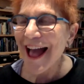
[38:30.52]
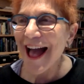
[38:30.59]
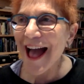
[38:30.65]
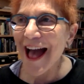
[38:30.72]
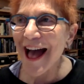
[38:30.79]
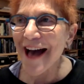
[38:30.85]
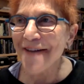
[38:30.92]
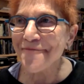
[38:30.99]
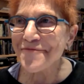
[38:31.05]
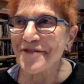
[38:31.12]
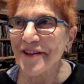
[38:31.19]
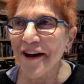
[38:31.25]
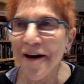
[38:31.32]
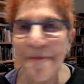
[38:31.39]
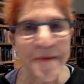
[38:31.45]
And
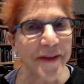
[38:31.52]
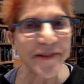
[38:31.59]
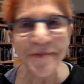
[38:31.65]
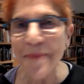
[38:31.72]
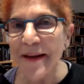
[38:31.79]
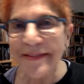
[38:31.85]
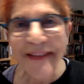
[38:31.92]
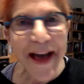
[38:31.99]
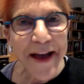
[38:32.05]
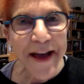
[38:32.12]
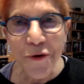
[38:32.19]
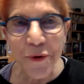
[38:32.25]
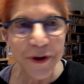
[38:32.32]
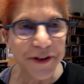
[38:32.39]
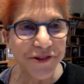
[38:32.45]
it's my
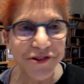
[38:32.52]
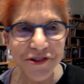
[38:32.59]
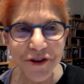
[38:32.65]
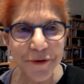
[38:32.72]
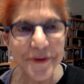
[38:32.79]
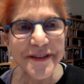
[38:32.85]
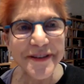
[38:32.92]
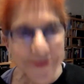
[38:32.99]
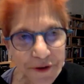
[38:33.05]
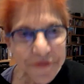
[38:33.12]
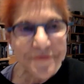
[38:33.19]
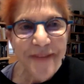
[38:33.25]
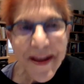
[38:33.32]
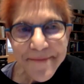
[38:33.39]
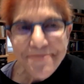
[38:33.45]
language, it's sort of
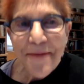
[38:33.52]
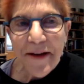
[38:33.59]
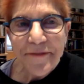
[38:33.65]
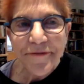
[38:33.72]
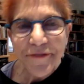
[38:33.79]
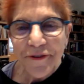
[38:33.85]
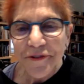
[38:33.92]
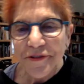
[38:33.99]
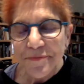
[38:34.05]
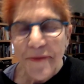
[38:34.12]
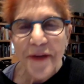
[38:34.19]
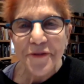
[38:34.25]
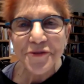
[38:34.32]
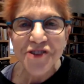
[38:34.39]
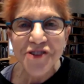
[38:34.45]
my first
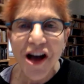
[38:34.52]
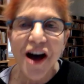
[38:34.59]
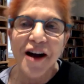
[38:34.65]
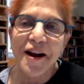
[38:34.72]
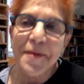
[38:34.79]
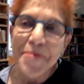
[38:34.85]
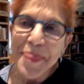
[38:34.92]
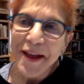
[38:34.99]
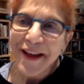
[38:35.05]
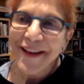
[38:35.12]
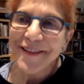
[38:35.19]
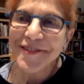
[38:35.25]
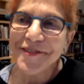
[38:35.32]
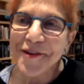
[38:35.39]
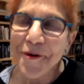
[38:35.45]
mother tongue.
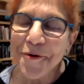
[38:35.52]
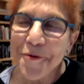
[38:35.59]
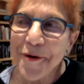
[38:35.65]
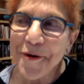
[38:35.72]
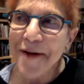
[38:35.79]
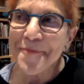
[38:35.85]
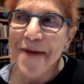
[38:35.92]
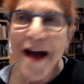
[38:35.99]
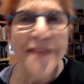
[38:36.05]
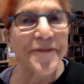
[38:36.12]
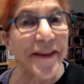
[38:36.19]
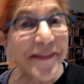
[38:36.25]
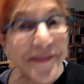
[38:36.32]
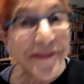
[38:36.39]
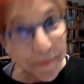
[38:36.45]
So I've
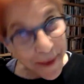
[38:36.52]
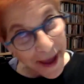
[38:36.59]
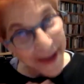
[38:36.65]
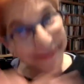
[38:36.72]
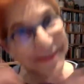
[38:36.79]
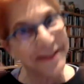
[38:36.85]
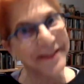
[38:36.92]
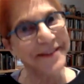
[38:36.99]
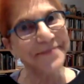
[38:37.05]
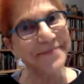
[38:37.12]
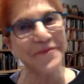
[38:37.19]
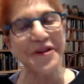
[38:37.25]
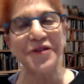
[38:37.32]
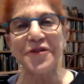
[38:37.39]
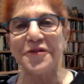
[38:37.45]
expanded,
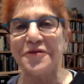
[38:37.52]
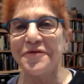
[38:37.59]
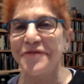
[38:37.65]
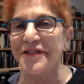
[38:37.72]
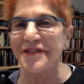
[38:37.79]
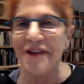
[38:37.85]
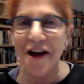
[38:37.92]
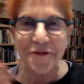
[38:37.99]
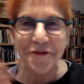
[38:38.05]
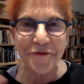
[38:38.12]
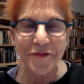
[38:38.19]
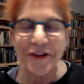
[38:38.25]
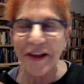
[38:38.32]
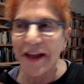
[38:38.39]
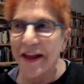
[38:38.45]

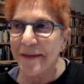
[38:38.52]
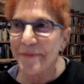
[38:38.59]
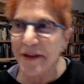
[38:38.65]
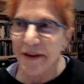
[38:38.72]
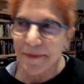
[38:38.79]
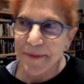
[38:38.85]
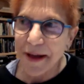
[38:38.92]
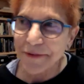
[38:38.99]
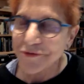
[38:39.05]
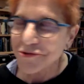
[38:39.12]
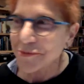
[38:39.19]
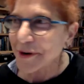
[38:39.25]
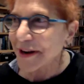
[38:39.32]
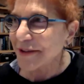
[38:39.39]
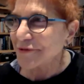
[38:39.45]
photography came in about
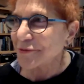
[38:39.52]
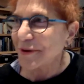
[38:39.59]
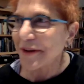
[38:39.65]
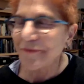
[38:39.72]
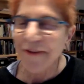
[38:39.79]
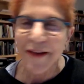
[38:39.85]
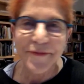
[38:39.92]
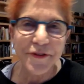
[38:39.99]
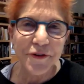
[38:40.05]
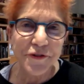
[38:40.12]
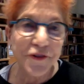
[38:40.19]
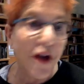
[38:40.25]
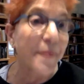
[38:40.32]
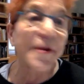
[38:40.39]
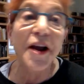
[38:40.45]
25 years
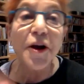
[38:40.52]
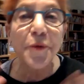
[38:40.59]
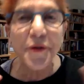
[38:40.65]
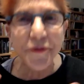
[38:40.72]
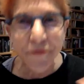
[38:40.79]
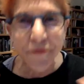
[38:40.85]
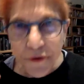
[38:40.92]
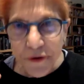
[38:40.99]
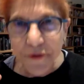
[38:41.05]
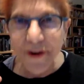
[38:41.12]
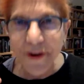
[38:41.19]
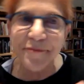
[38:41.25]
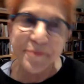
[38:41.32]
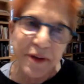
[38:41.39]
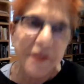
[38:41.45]
ago. I mean, I always
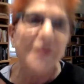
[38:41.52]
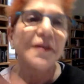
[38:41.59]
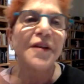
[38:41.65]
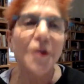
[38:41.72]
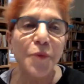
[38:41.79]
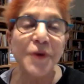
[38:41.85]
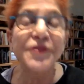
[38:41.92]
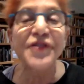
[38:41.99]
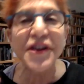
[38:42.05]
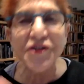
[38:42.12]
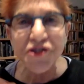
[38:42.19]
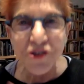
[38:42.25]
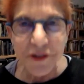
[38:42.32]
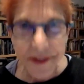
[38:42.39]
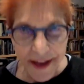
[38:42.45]
photographed, but when
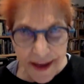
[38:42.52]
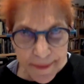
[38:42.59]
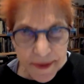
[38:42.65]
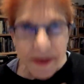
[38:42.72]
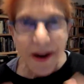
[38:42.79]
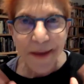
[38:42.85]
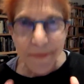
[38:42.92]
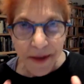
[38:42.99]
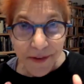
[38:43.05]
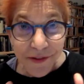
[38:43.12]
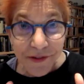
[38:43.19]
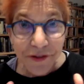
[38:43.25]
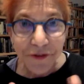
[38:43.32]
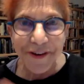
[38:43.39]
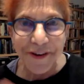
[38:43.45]
digital came in, I made
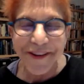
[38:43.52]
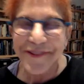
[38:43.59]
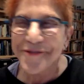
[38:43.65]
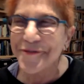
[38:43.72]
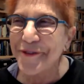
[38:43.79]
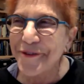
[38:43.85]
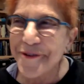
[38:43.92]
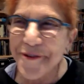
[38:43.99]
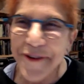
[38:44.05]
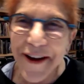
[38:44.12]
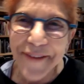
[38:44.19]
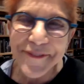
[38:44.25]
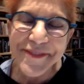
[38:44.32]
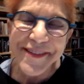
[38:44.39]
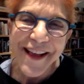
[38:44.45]
serious
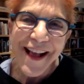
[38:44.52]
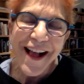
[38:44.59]
photographs.